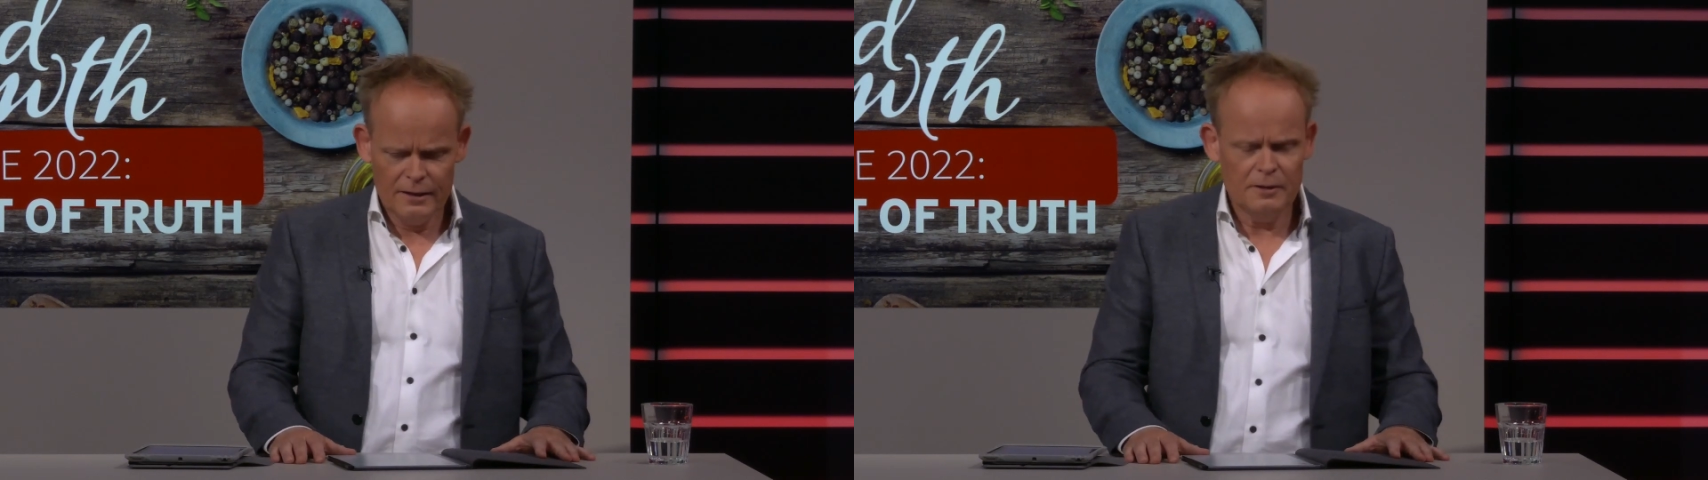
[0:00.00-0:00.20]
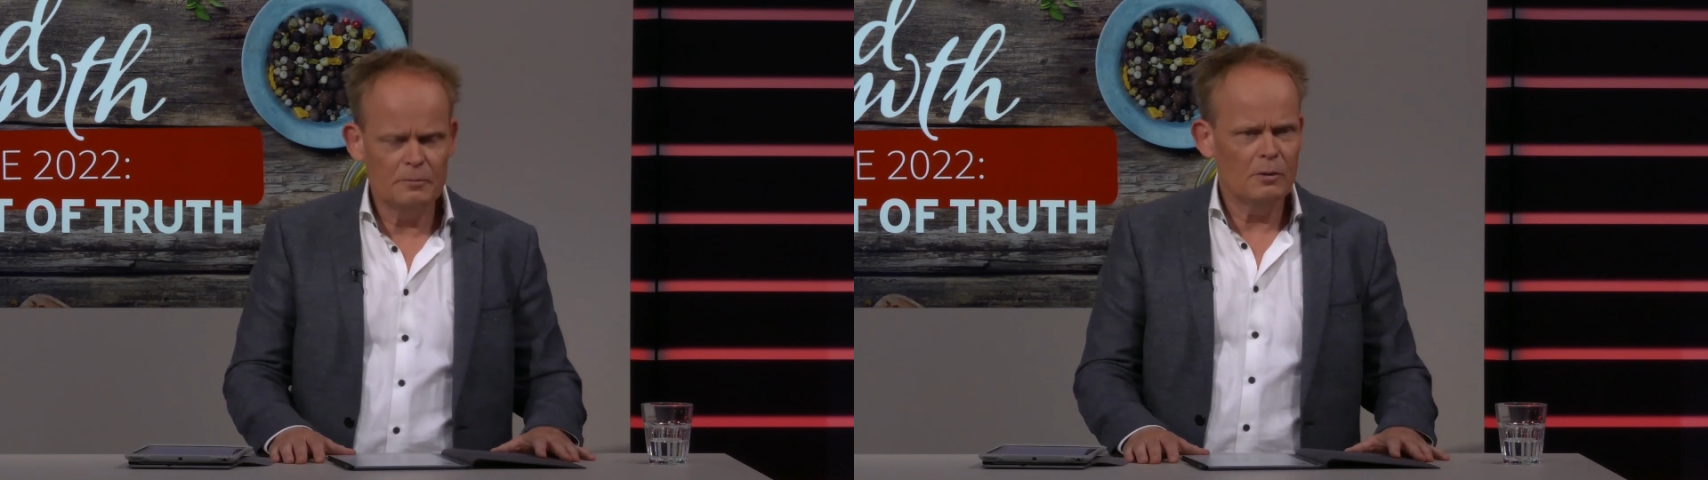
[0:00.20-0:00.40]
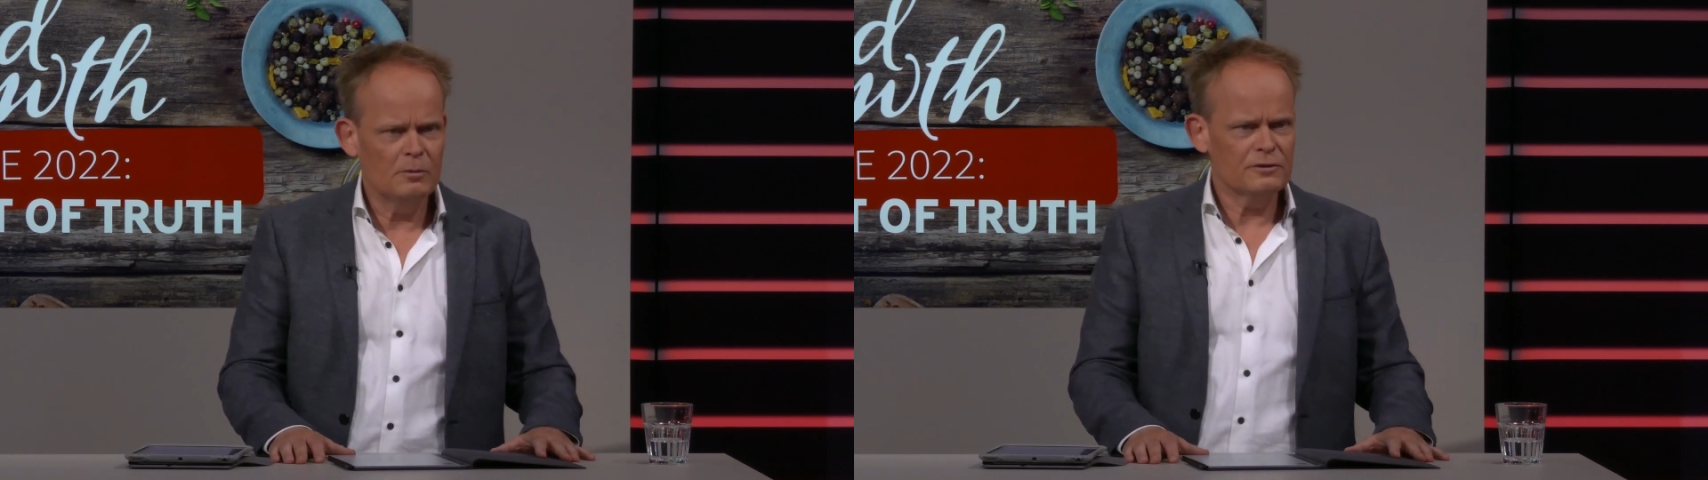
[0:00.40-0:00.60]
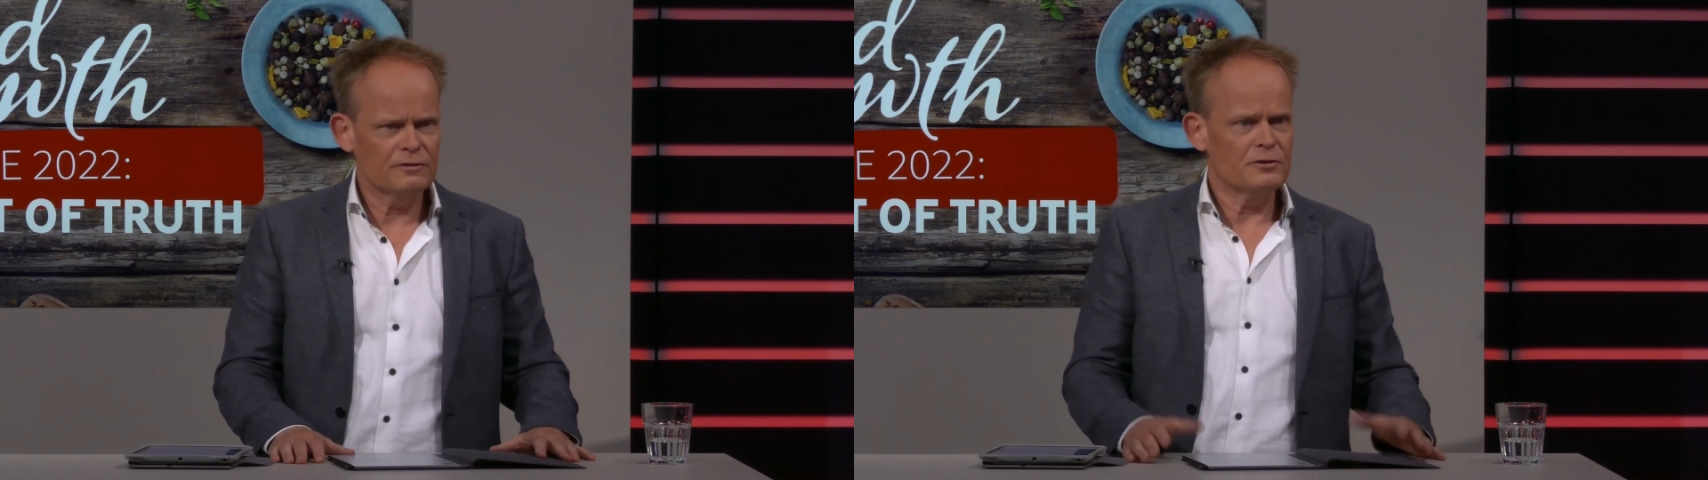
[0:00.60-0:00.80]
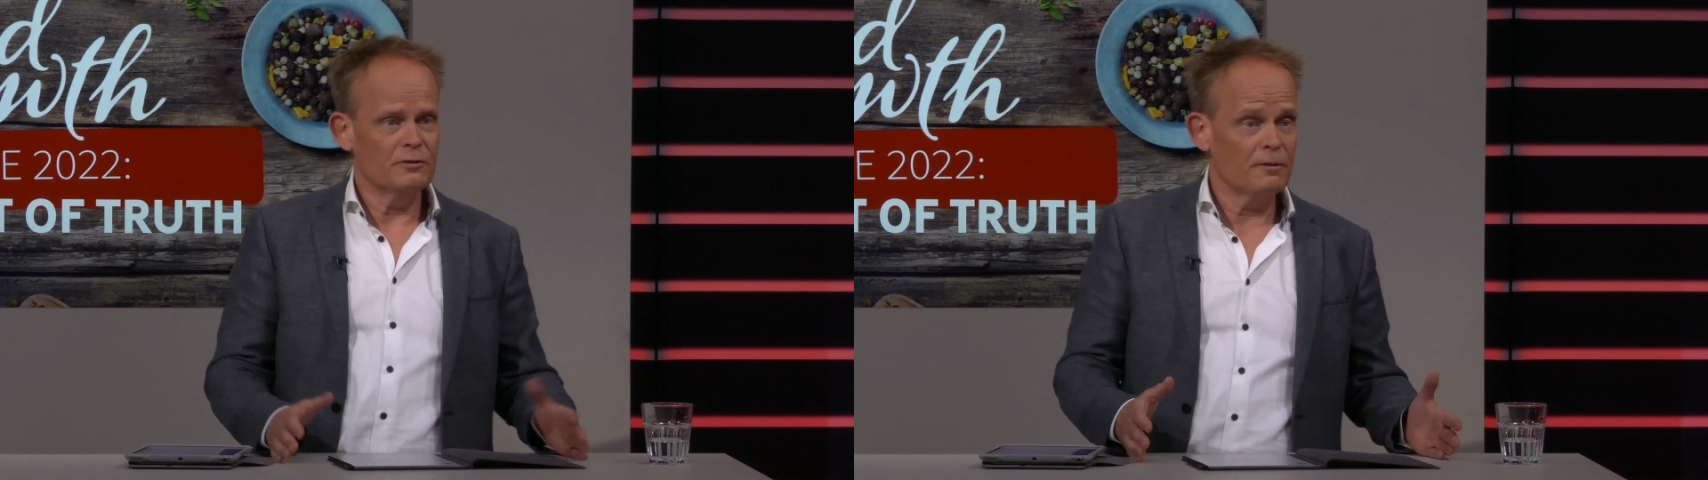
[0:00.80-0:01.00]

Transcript: the moment of truth,